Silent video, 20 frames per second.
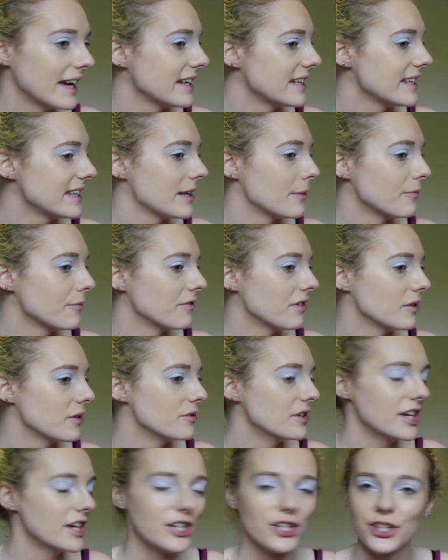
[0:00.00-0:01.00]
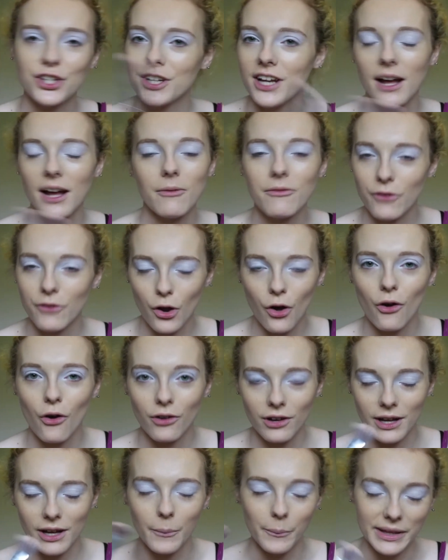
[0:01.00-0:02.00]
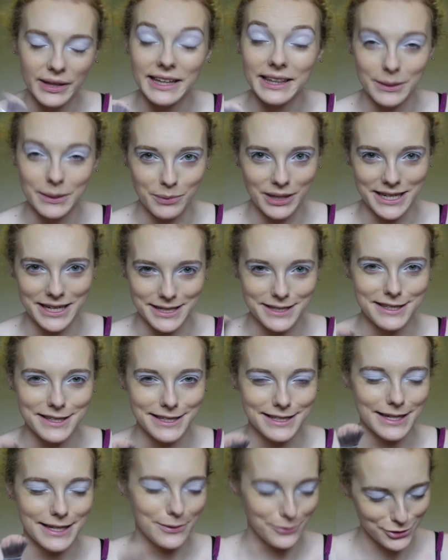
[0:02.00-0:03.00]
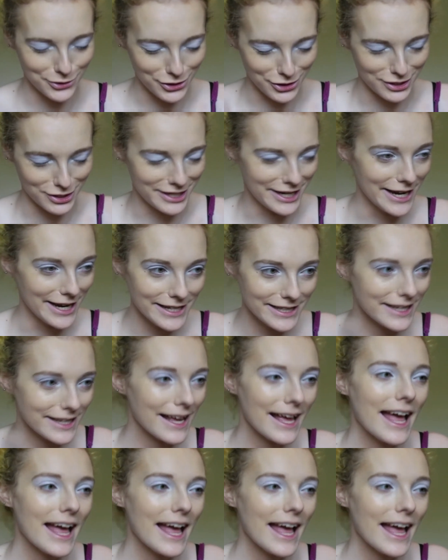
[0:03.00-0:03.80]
Some foundation. I've not completely blended this out just yet.